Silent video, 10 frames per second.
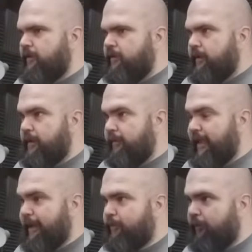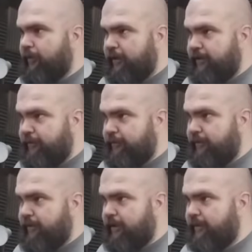And so that's what we're going to do
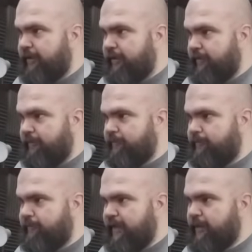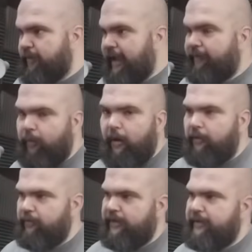up here. And so we have a
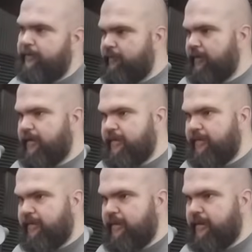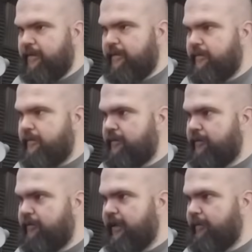wall grid, because you can see
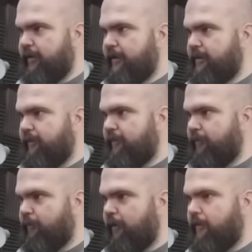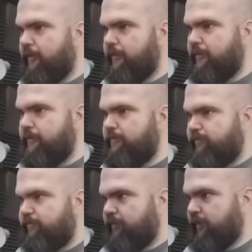you can't place stuff on the wall,
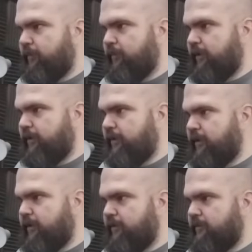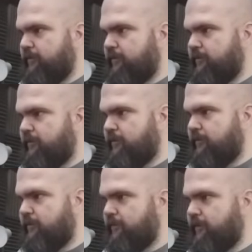but
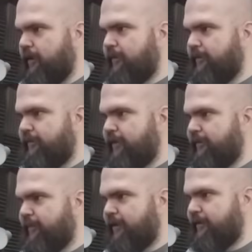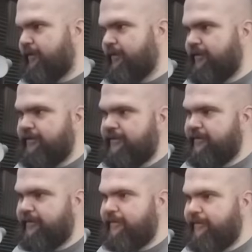Also, you can't mount these curtains.
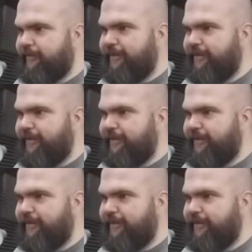Good to know.